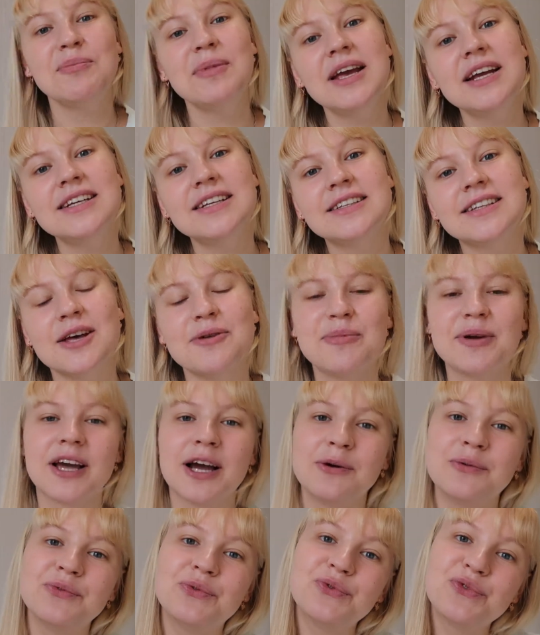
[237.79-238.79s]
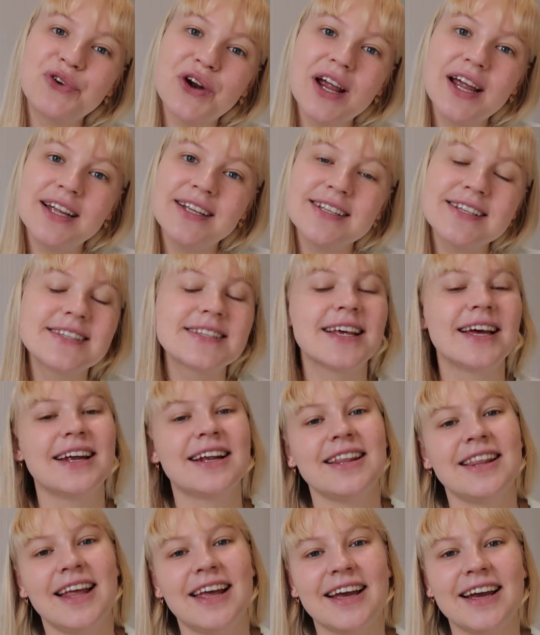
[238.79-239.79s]
They meet and they become friends
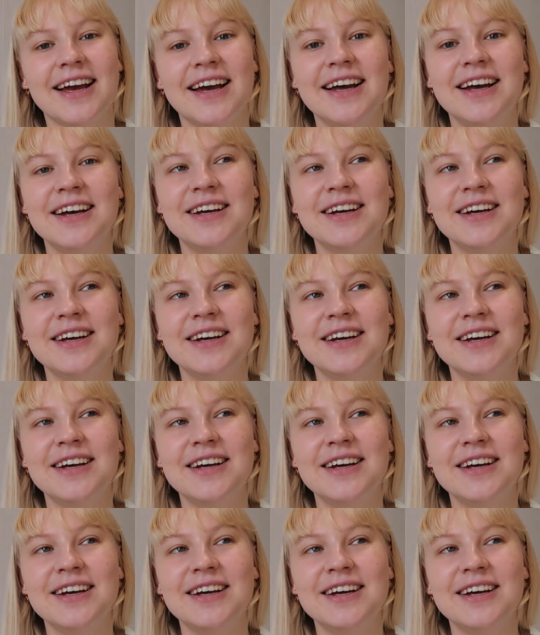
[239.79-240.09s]
and like